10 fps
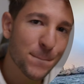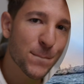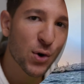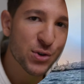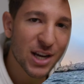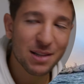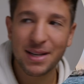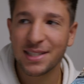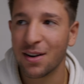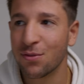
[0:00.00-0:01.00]
project
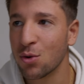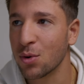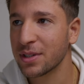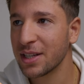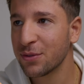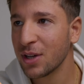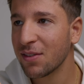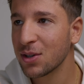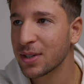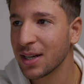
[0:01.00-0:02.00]
myself forward. If you have
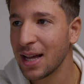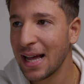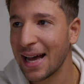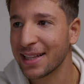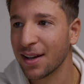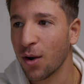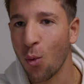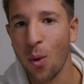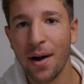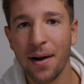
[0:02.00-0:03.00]
a look at
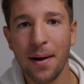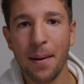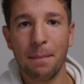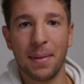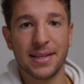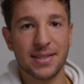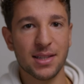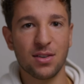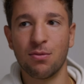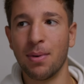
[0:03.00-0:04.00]
where my
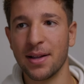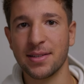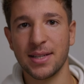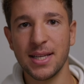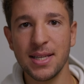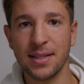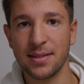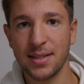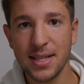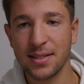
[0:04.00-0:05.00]
center of balance
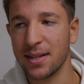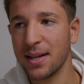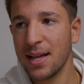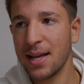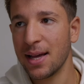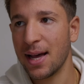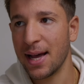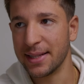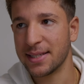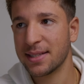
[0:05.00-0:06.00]
is at
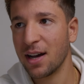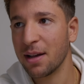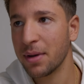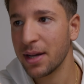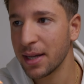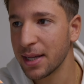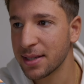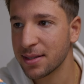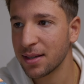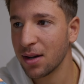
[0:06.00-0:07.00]
this time,
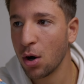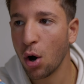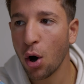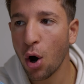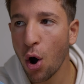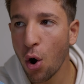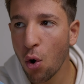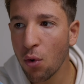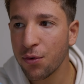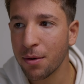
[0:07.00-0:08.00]
is
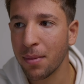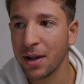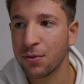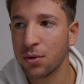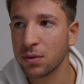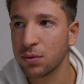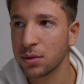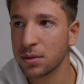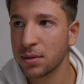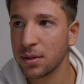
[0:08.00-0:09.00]
over my front
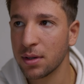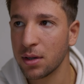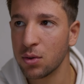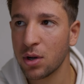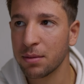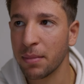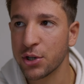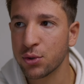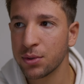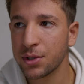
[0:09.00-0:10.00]
foot. Look at my
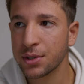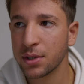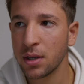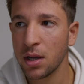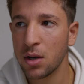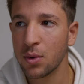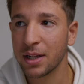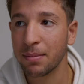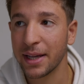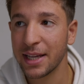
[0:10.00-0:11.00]
shoulders, look
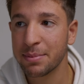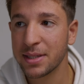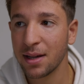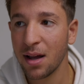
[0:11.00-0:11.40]
at my hips,